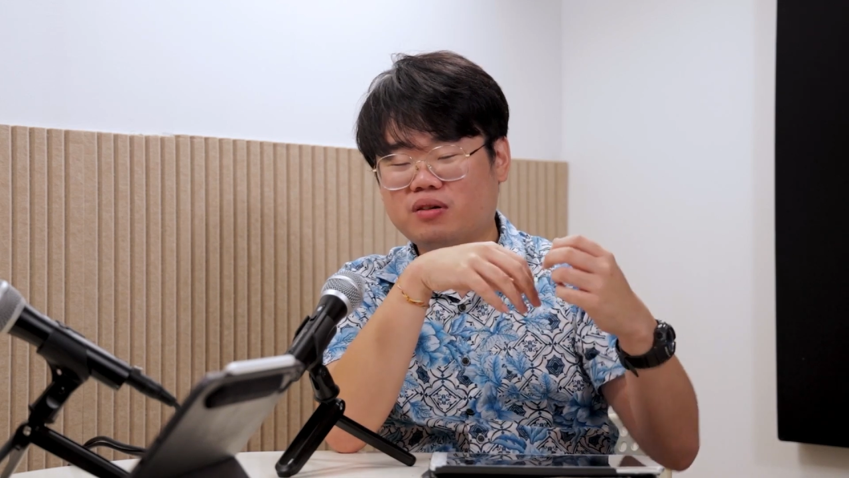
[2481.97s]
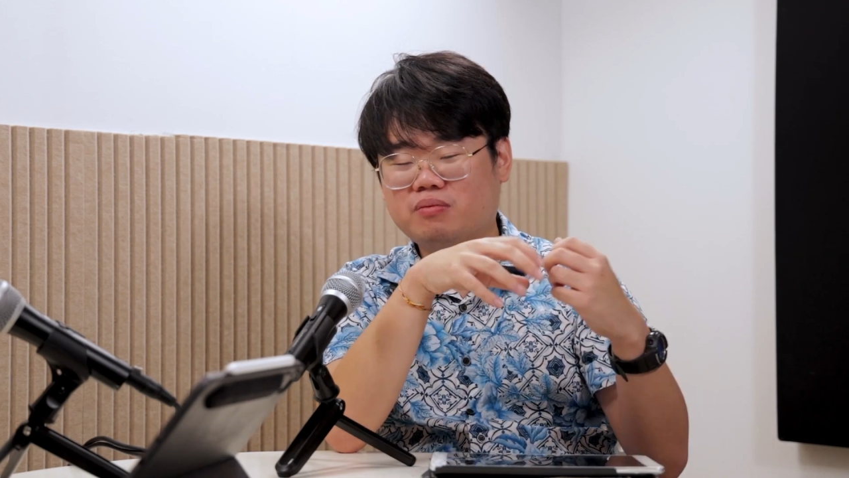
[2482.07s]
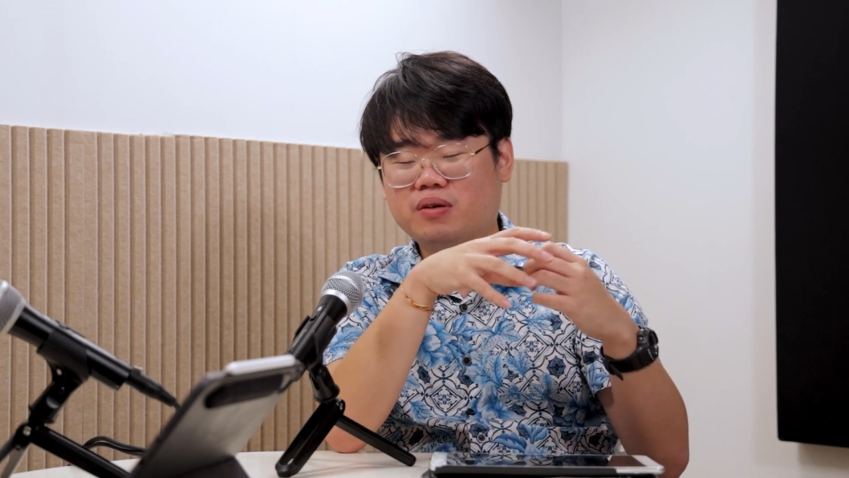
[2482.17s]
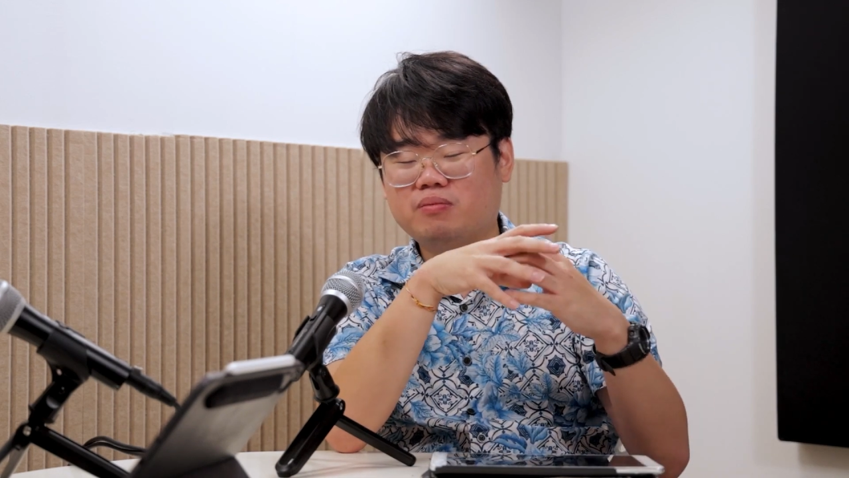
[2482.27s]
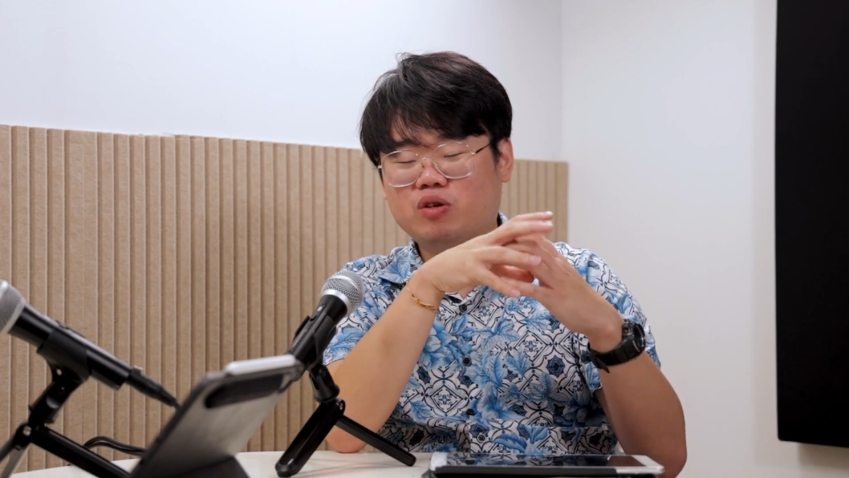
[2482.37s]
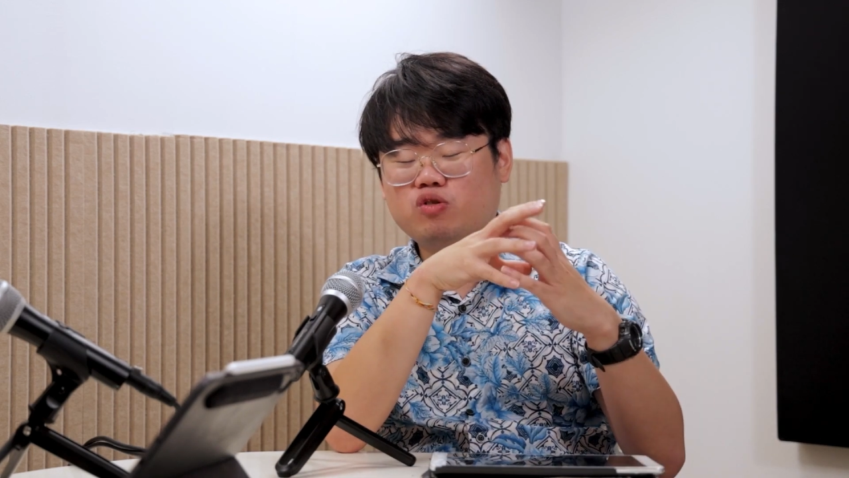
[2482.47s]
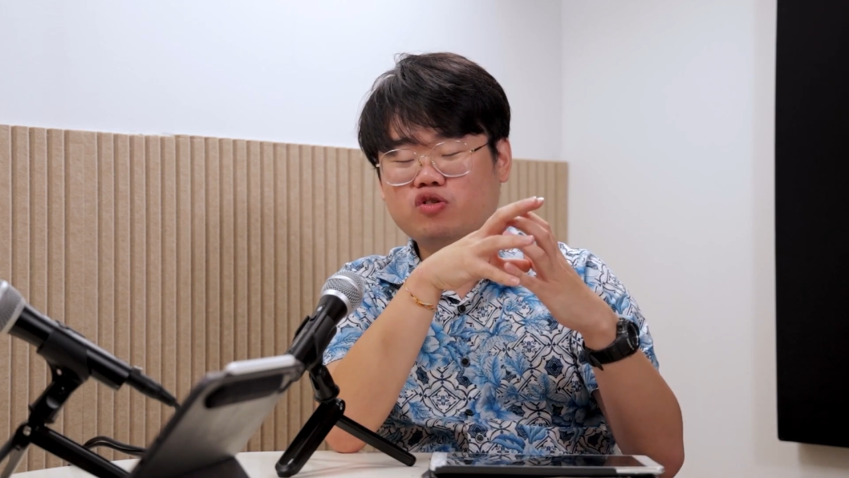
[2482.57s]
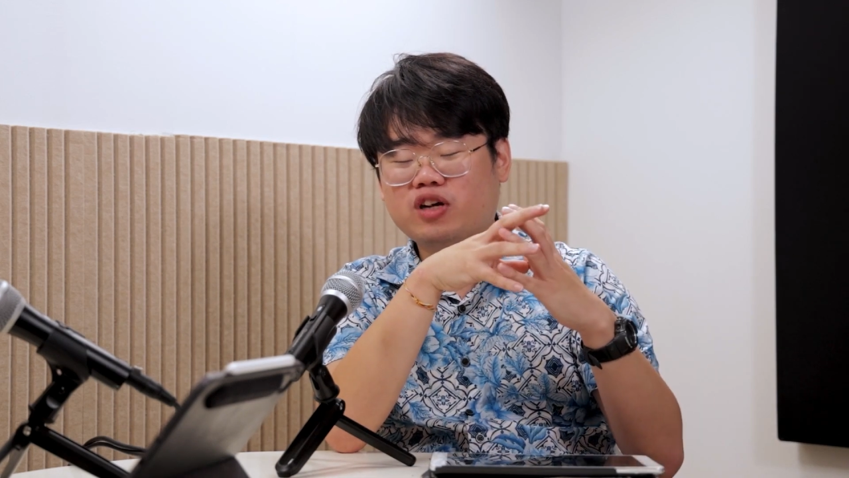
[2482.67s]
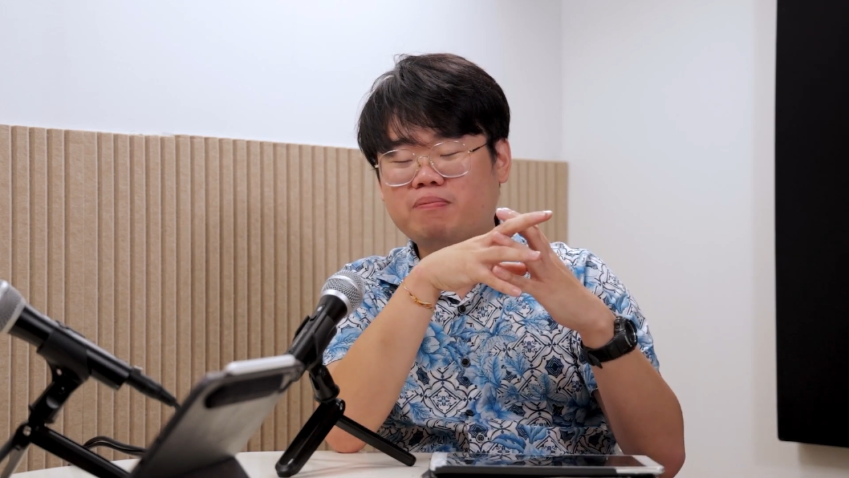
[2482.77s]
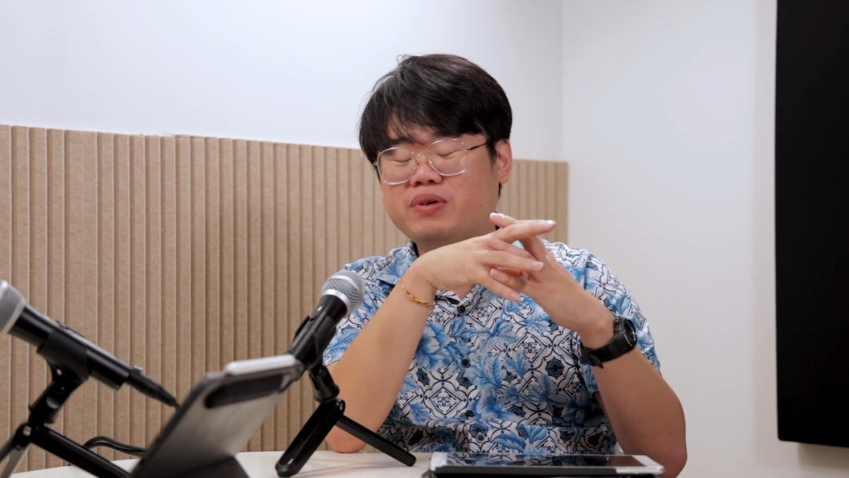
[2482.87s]

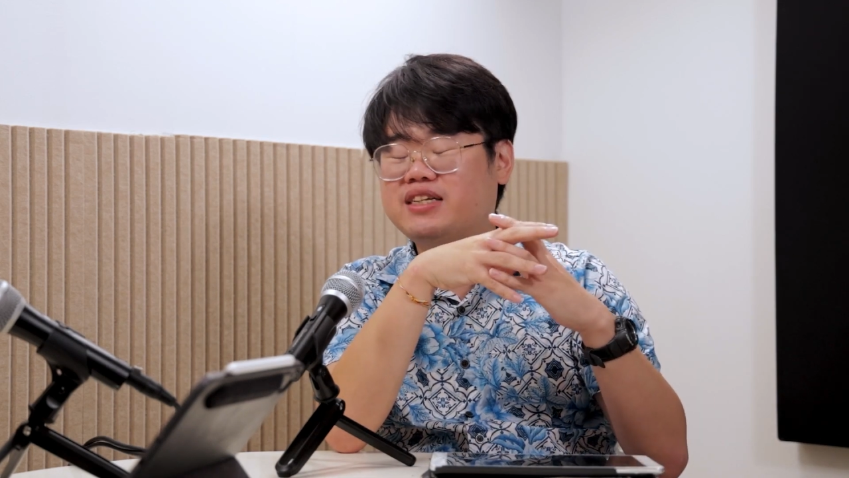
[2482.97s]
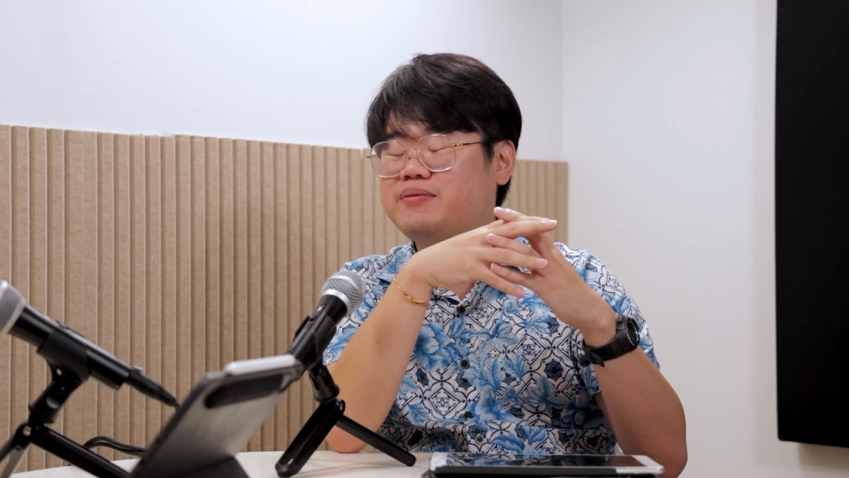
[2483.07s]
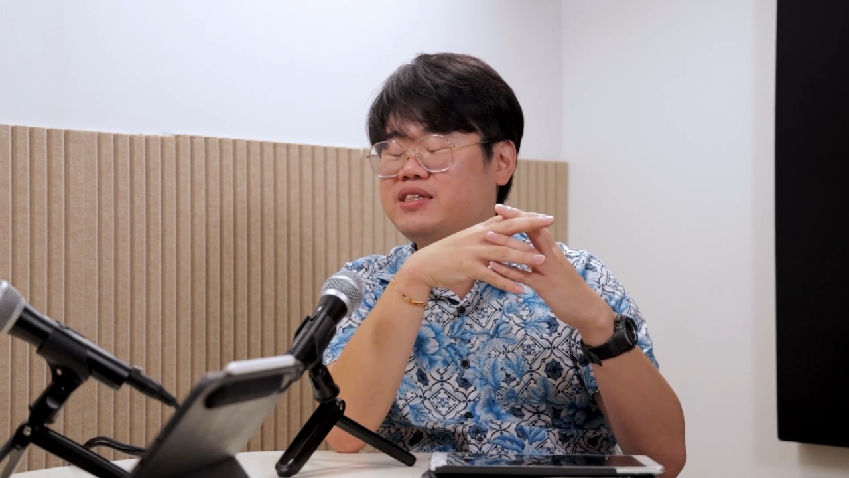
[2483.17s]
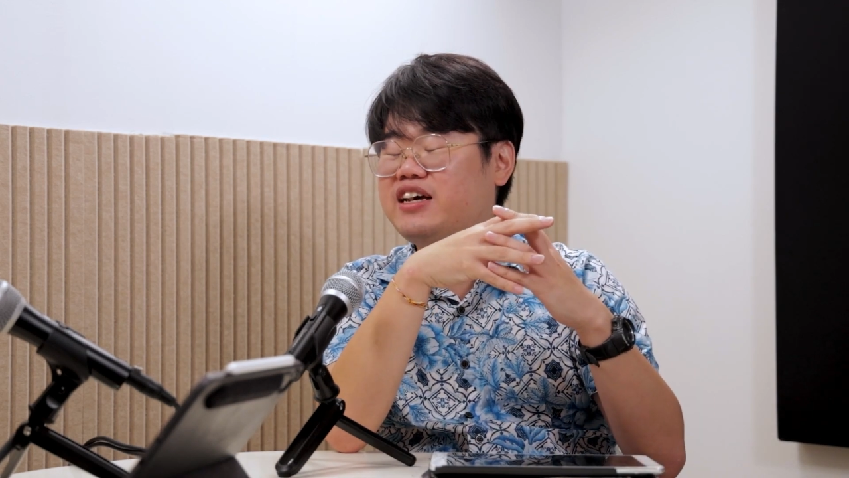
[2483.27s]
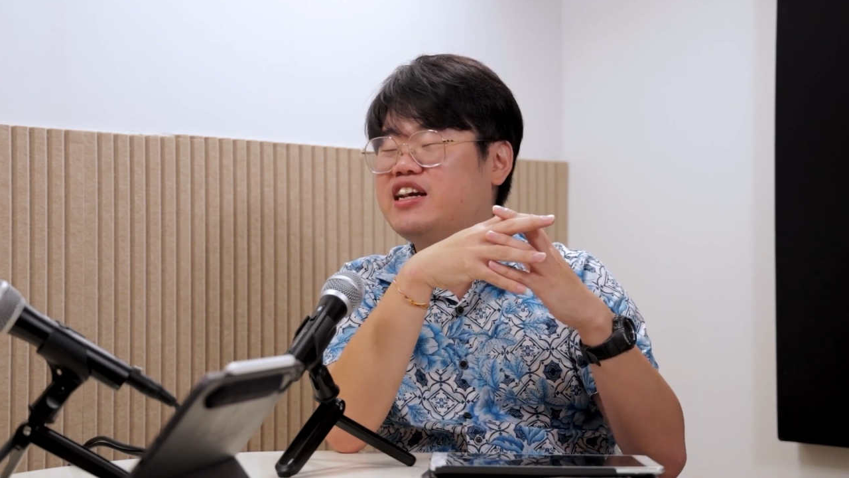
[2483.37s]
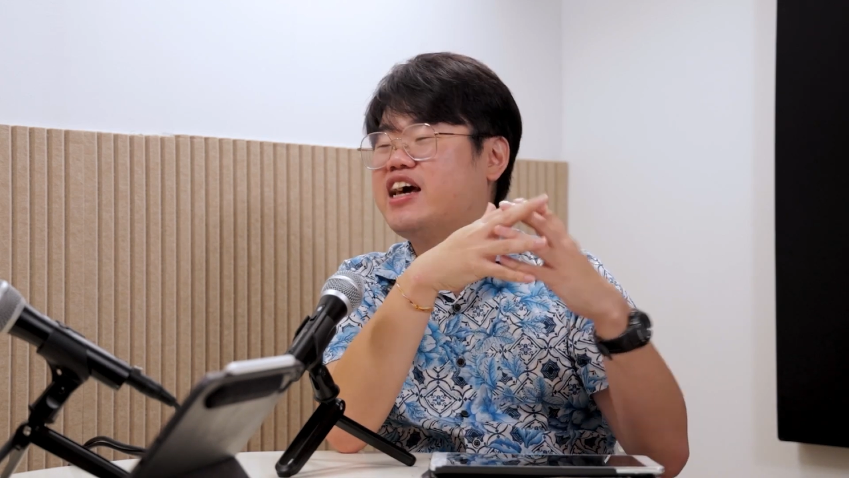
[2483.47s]
mewujudkan persepsi